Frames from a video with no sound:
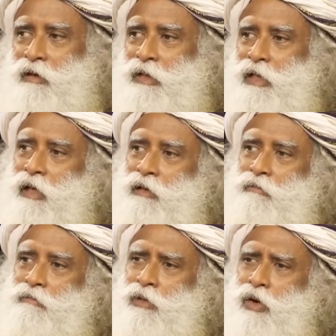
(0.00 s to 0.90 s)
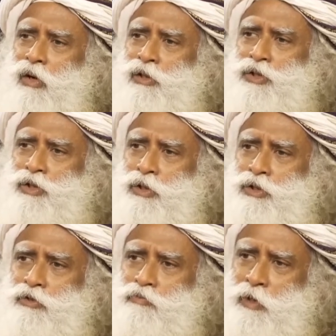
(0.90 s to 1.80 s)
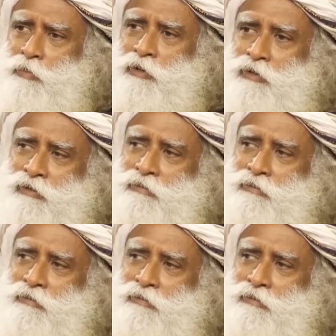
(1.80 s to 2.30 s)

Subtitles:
then all sorts of people,